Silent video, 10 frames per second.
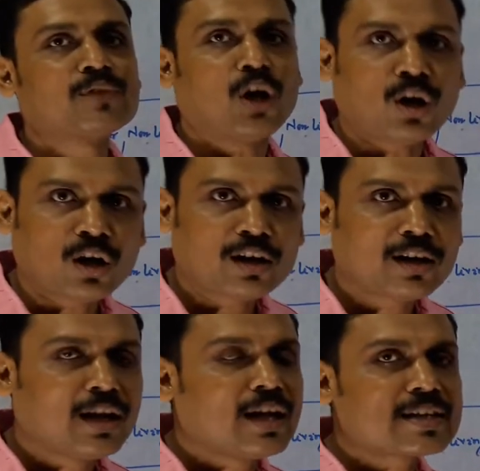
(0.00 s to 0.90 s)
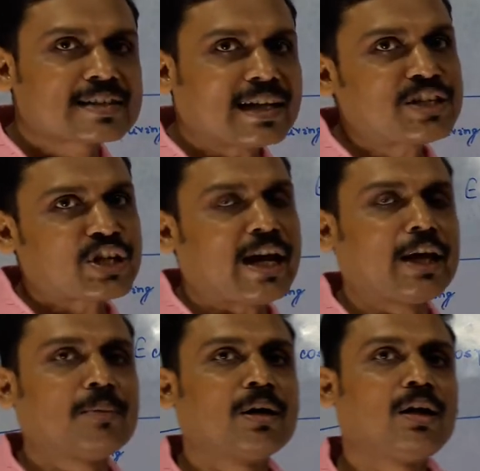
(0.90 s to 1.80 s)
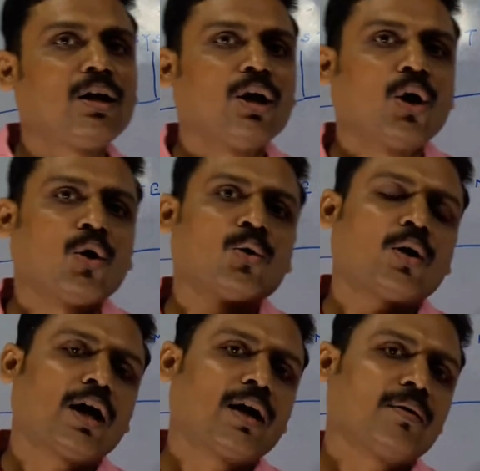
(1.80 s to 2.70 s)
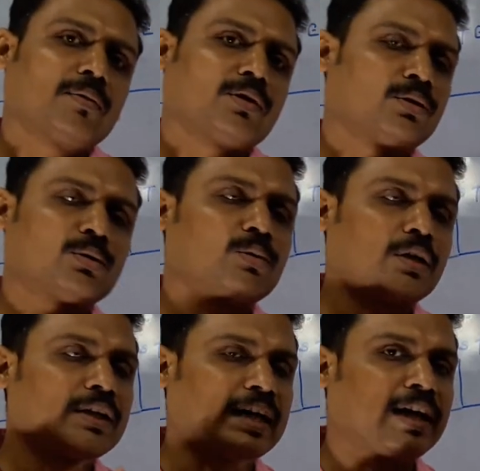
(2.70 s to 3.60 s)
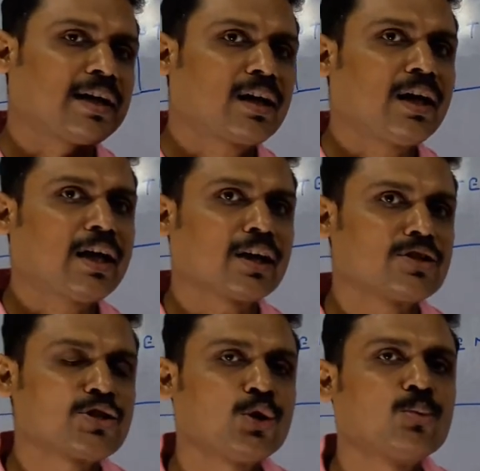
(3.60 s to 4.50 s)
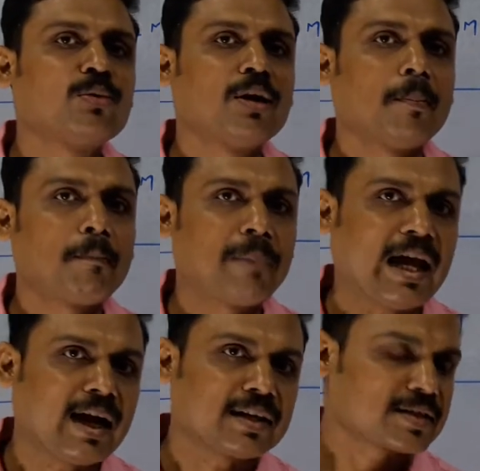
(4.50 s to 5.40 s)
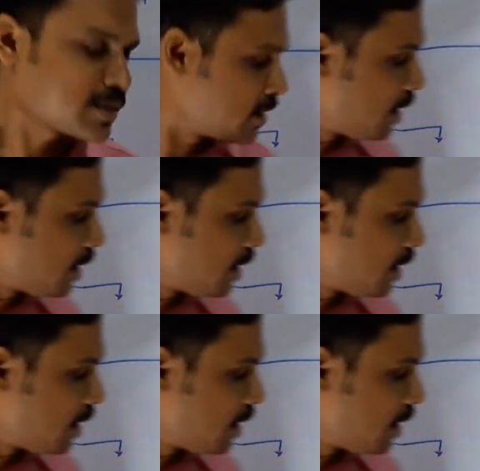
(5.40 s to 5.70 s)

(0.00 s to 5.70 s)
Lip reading: or such animal who directly consume plants